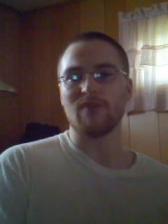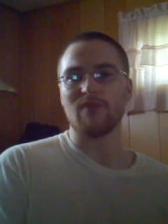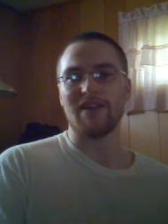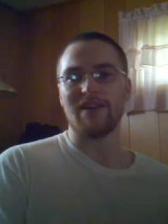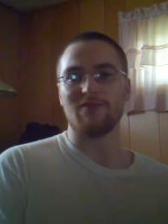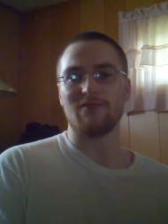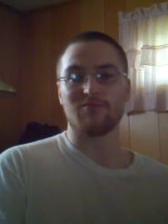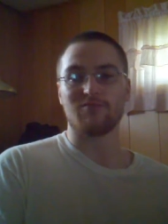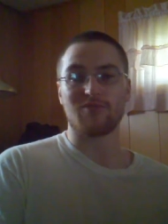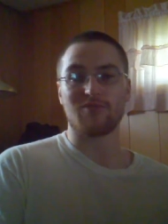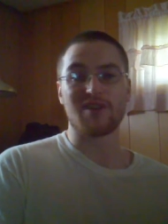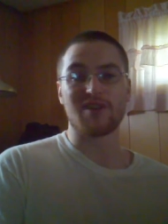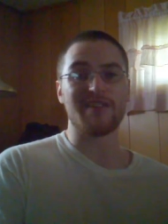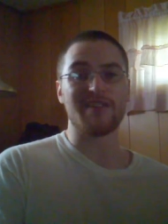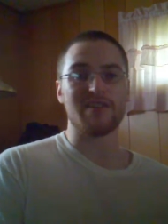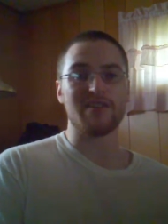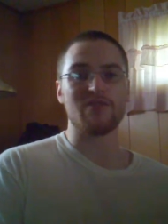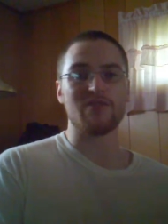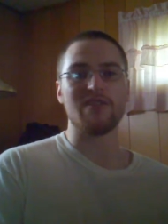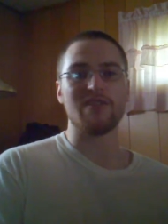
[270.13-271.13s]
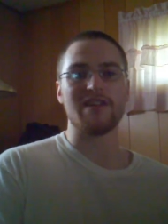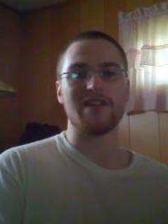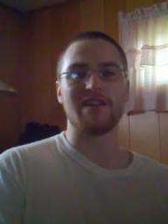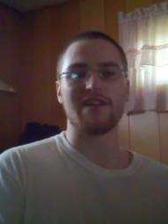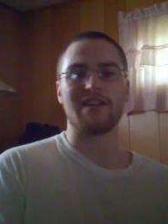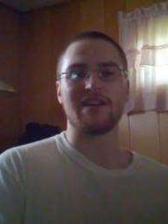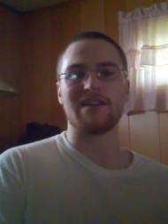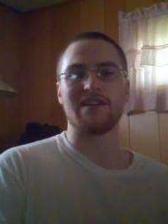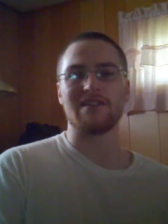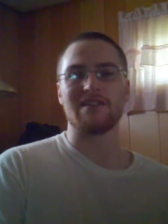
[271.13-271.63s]
I really do need to
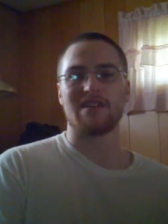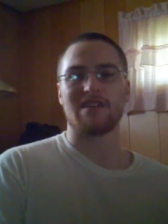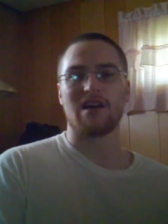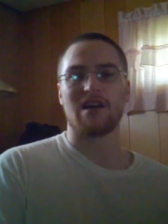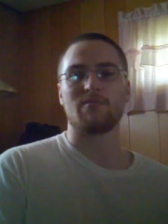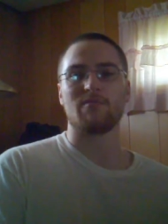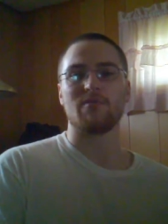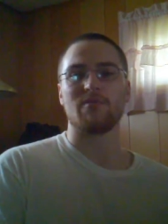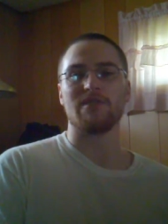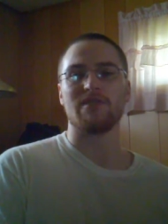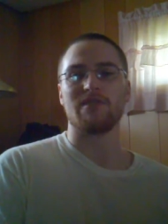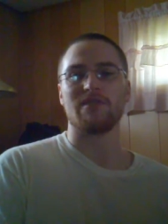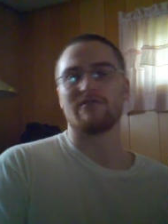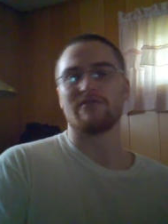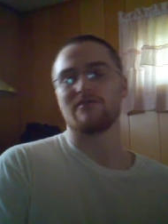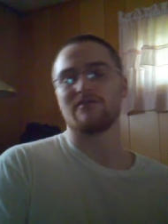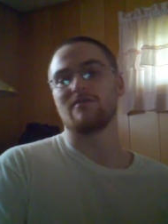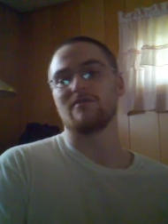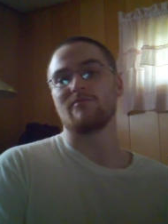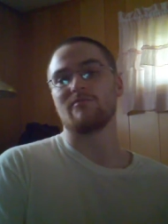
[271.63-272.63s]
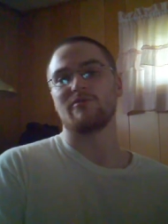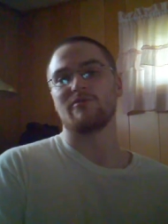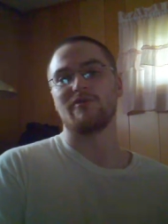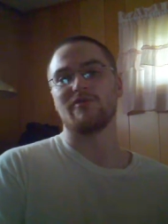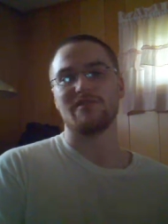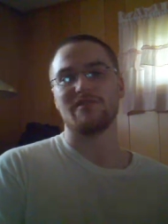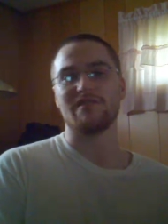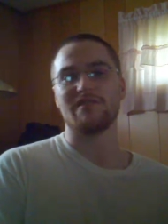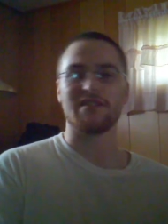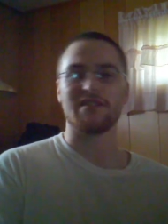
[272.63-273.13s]
get on top of some
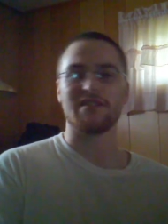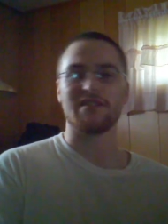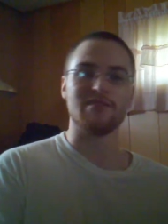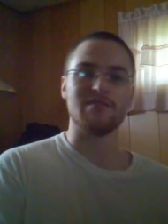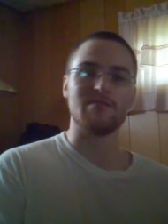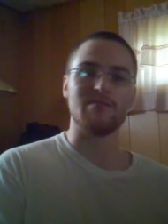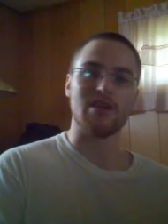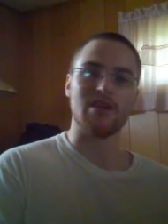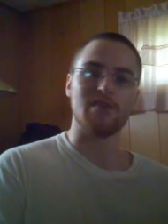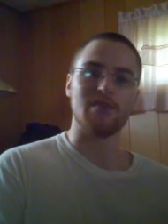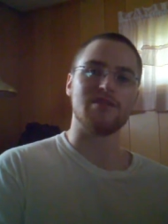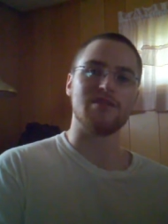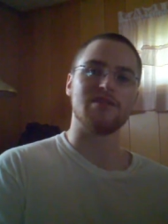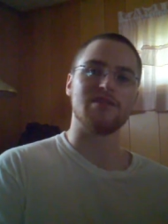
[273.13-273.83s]
360 maybe,